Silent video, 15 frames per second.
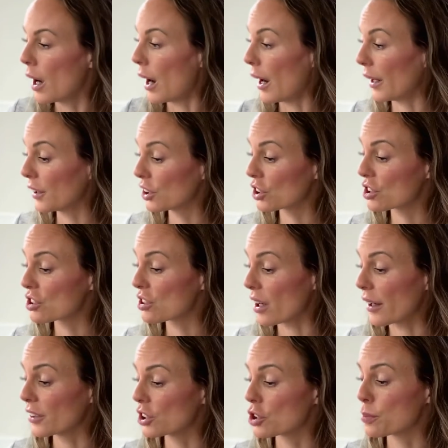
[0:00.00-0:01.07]
I just
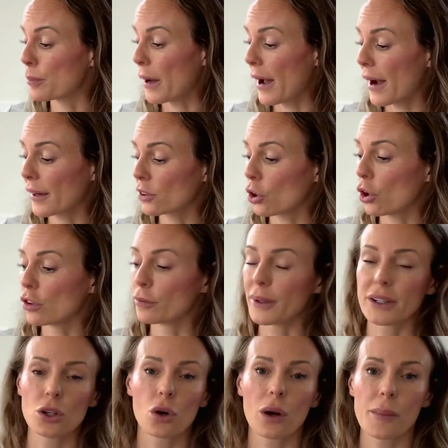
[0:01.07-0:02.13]
packed all of my yoga